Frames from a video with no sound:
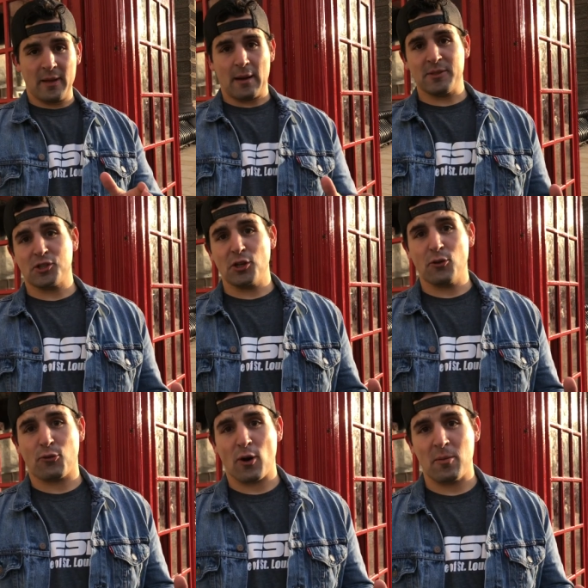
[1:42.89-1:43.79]
to be coming to
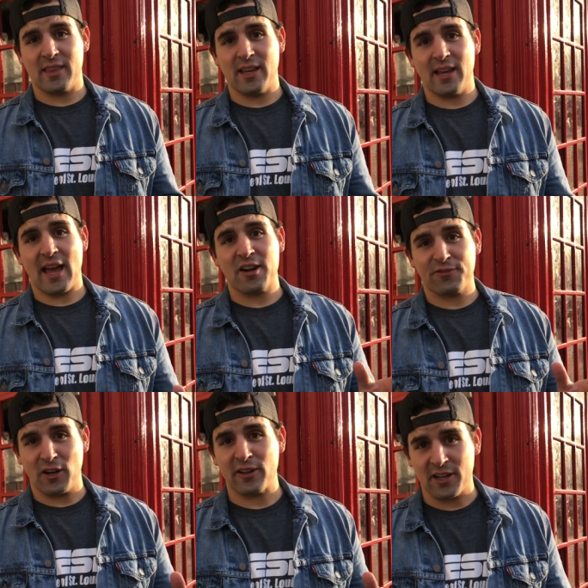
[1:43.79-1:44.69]
you from the
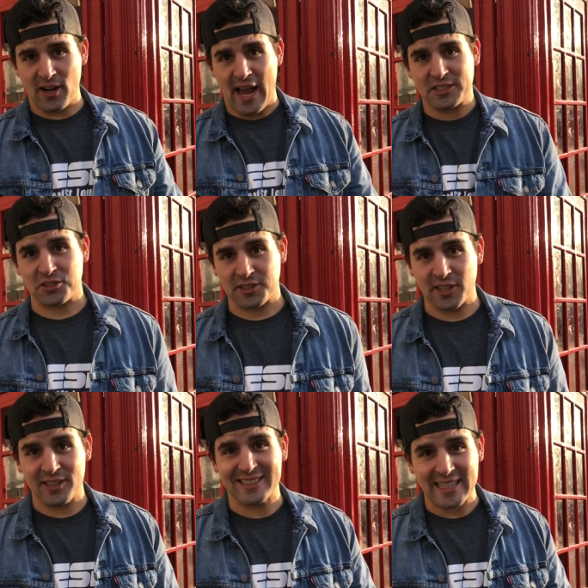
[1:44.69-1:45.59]
NFL International
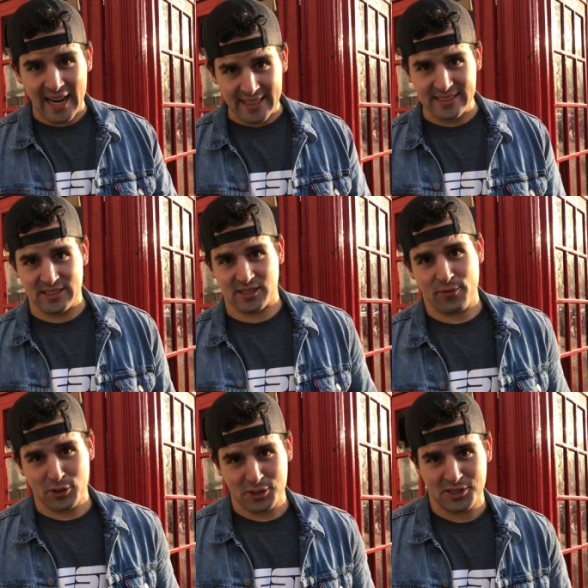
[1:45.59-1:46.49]
Series Titans
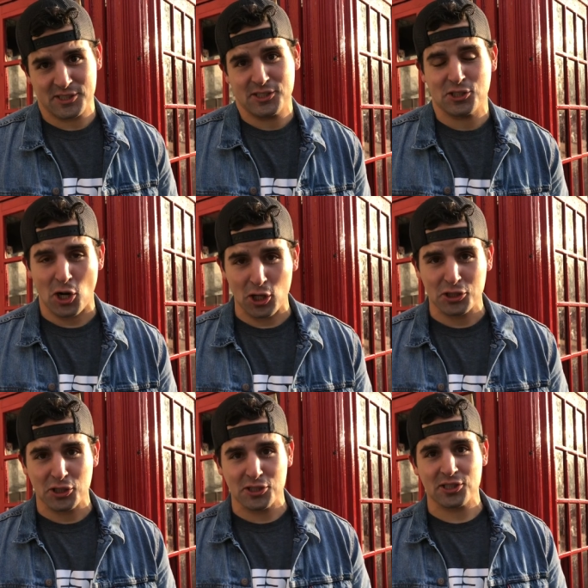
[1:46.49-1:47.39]
versus the
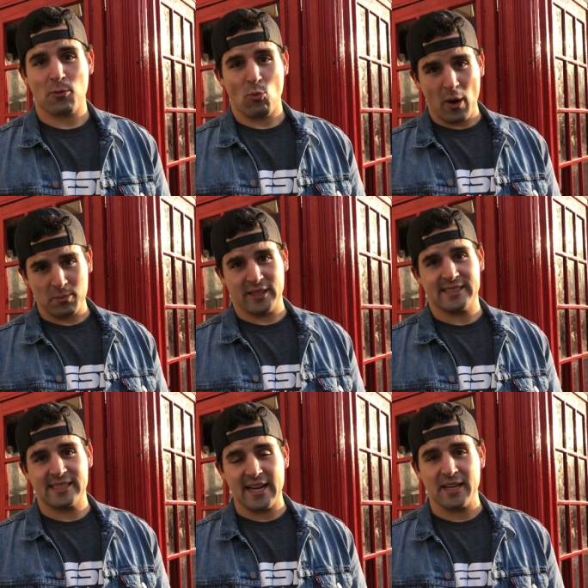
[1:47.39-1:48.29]
Chargers from Wembley
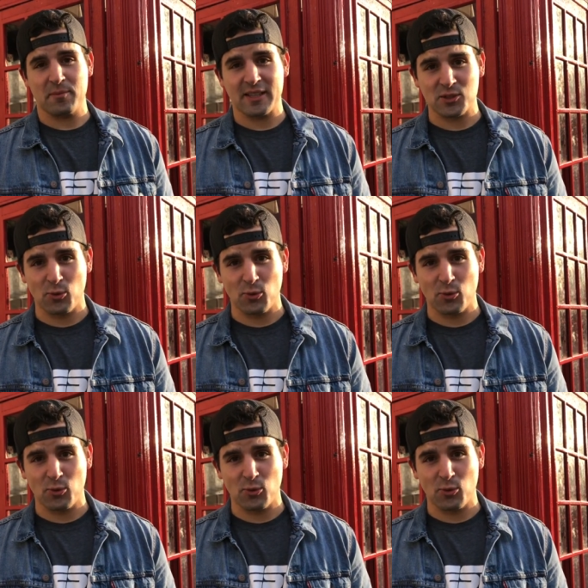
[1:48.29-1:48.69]
Stadium this